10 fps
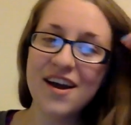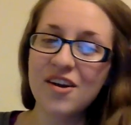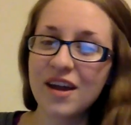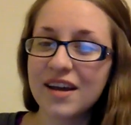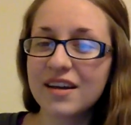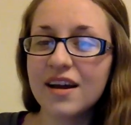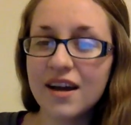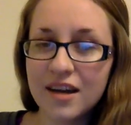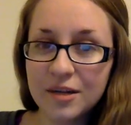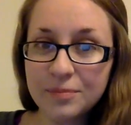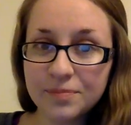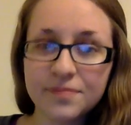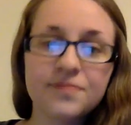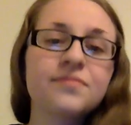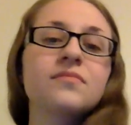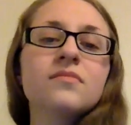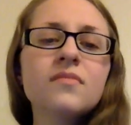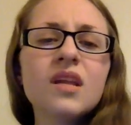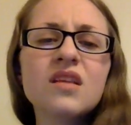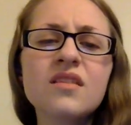Okay, and
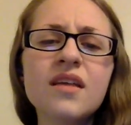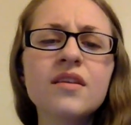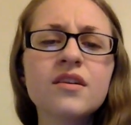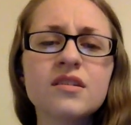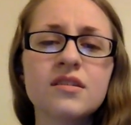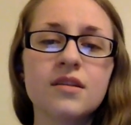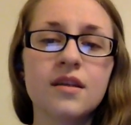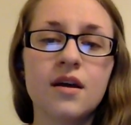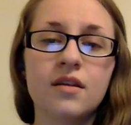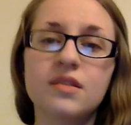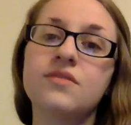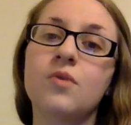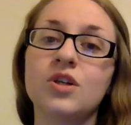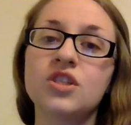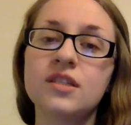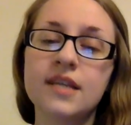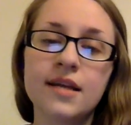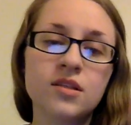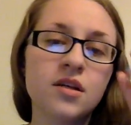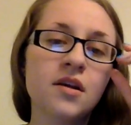then there's a list of questions to
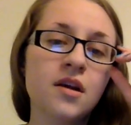answer.